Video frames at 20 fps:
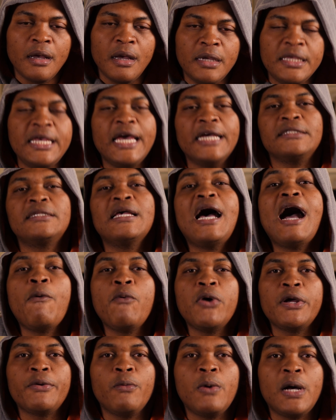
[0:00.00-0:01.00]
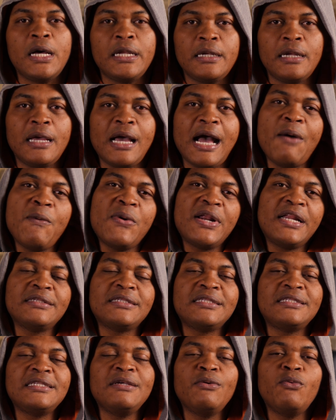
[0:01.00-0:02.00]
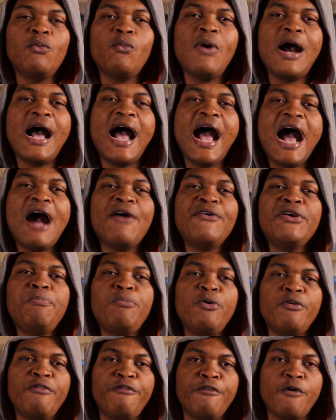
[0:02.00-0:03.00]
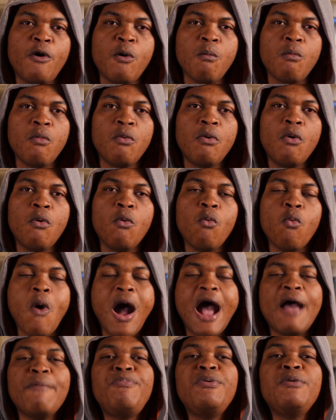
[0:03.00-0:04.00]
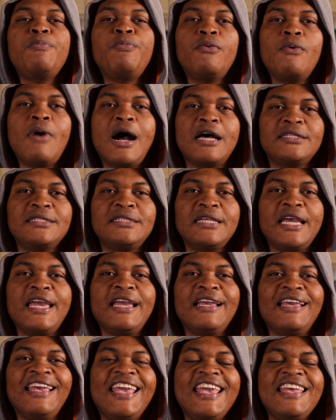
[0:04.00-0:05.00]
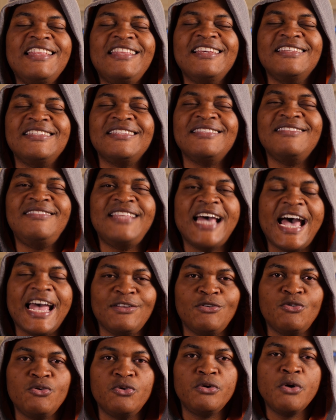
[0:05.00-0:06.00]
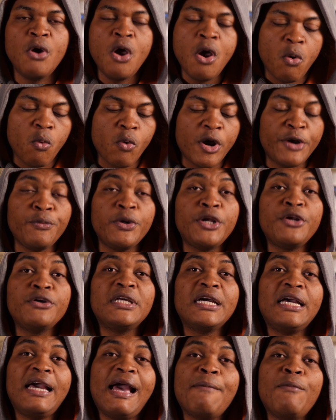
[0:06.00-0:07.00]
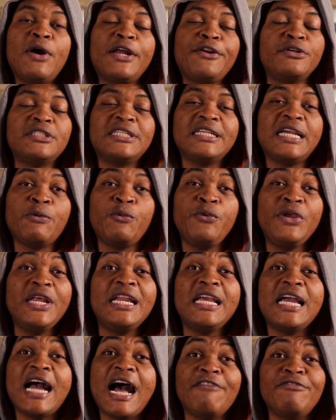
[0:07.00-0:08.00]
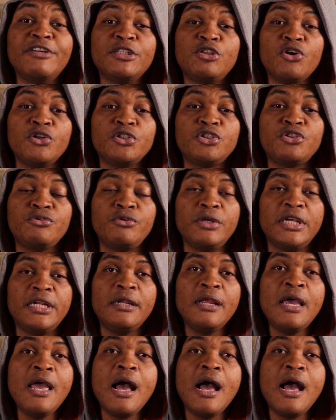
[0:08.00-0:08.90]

Yes, I want one. I want to see how it performs, why people are saying it is that good when we know the camera doesn't really have a touch screen.